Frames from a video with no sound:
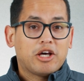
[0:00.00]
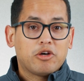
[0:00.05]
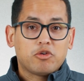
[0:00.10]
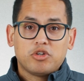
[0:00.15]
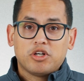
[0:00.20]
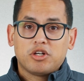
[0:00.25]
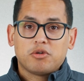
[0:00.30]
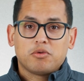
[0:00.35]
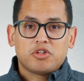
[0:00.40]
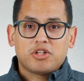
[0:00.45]

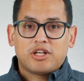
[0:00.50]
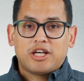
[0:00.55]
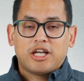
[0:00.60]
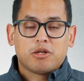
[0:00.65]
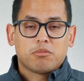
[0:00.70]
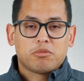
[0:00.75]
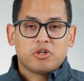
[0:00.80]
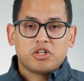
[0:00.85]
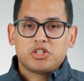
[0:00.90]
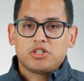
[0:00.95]
done with the
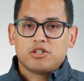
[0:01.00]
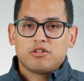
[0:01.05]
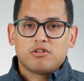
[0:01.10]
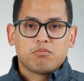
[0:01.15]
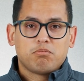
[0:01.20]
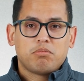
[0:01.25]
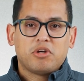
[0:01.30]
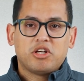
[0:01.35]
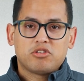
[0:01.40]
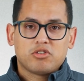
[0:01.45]

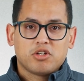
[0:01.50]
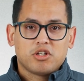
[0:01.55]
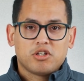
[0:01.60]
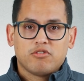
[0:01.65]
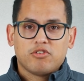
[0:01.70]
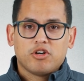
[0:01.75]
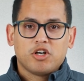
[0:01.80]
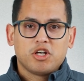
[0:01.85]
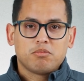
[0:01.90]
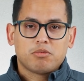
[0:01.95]
calibration based on the
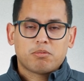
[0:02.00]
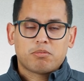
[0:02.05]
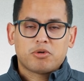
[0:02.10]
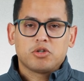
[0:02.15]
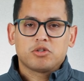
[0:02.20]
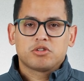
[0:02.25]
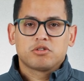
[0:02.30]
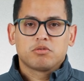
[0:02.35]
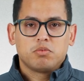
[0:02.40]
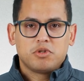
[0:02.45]
volume
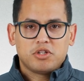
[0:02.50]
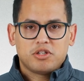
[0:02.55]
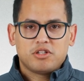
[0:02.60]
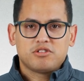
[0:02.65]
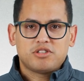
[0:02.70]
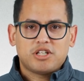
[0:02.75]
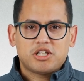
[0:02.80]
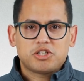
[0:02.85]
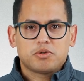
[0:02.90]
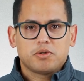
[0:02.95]
approach with the
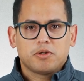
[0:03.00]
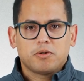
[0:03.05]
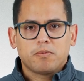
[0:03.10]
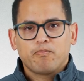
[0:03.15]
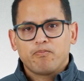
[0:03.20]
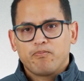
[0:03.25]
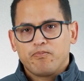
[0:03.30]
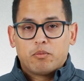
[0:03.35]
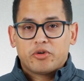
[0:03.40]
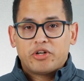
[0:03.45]
SATURO.
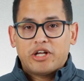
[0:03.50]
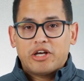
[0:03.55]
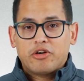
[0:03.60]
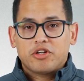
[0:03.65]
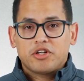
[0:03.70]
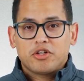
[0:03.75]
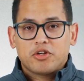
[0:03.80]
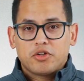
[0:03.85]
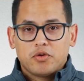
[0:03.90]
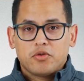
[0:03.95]
We're now
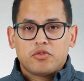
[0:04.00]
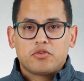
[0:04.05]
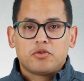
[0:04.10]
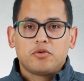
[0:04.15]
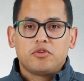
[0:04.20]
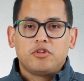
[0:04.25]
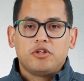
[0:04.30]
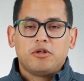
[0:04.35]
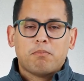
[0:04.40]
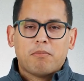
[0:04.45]
going to go through
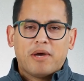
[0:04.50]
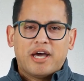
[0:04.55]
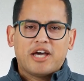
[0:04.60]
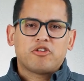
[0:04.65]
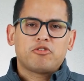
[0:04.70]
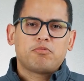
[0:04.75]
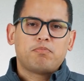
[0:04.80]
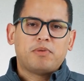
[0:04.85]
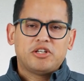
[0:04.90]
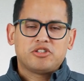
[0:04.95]
the
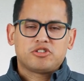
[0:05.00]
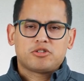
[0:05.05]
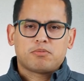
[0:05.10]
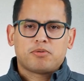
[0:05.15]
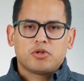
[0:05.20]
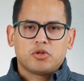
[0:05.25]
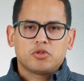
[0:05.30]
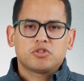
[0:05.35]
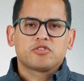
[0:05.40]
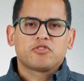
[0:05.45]
mass-based
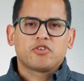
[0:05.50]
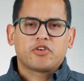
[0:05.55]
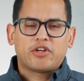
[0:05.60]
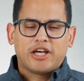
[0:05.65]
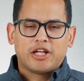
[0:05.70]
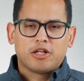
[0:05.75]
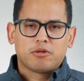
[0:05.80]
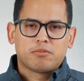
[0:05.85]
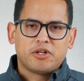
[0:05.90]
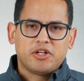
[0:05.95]
approach for
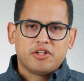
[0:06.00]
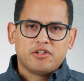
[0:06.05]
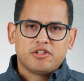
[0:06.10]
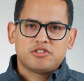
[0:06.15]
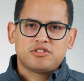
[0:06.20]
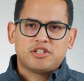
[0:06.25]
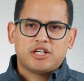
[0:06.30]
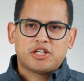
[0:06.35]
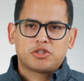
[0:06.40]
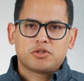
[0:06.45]
calibrating the
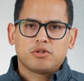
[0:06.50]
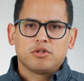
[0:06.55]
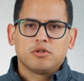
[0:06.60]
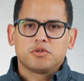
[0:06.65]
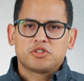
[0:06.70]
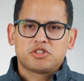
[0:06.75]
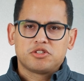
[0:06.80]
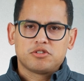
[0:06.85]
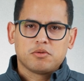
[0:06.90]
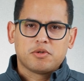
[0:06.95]
SATURO,
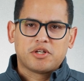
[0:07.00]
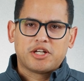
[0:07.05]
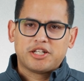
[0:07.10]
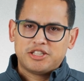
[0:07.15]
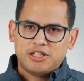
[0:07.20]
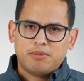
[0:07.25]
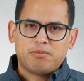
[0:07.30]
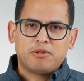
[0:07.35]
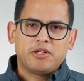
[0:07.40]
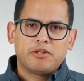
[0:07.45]
which is the one I
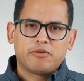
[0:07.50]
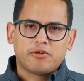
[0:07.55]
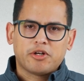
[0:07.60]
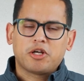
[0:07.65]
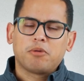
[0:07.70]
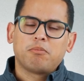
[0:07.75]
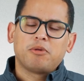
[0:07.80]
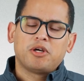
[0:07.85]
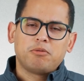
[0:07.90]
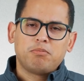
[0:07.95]
typically
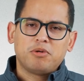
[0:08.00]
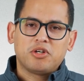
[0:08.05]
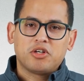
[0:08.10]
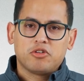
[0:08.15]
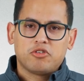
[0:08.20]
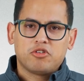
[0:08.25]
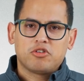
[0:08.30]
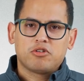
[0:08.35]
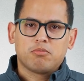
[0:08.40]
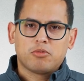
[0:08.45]
recommend
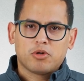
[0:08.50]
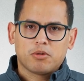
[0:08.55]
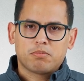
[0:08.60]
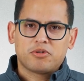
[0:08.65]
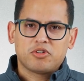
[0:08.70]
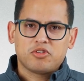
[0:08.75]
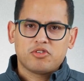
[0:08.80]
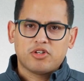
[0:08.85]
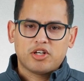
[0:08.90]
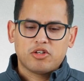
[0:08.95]
because it's more
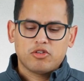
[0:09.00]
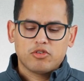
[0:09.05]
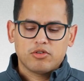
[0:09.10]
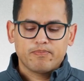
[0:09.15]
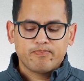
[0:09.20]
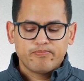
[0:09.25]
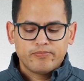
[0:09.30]
precise.